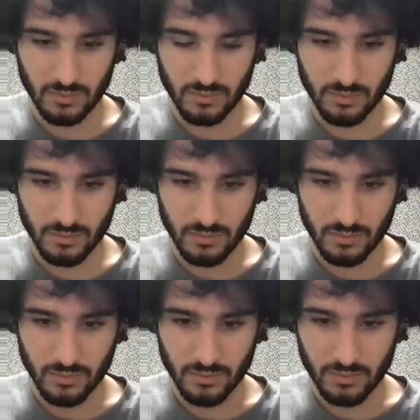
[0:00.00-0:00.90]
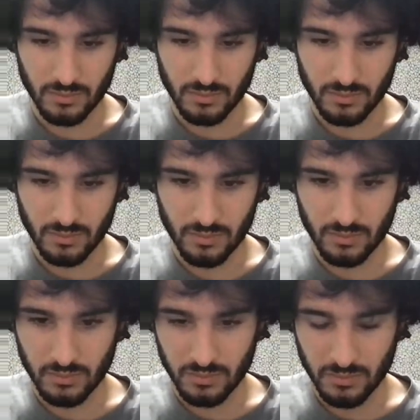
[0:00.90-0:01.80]

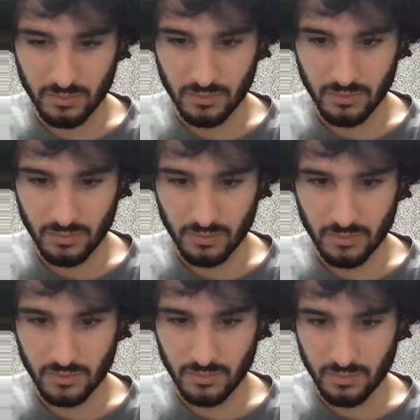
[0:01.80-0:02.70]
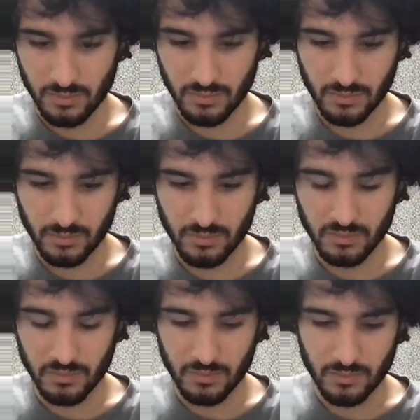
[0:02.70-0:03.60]

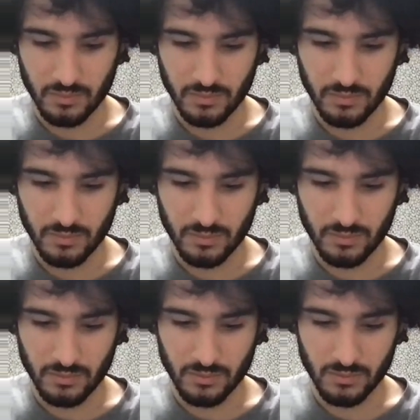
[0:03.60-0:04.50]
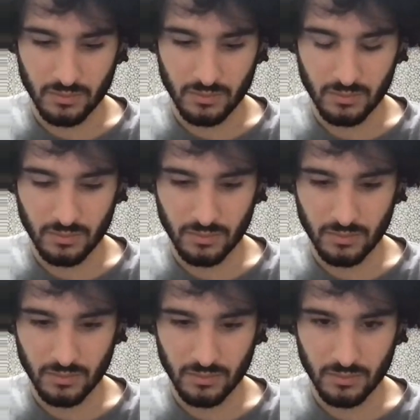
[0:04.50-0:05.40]

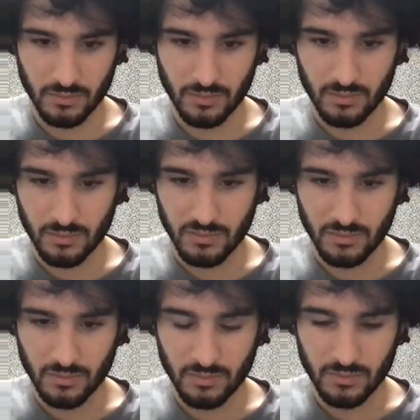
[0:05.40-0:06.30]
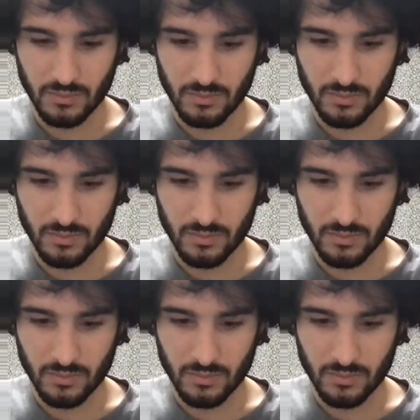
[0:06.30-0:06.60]
(not speaking)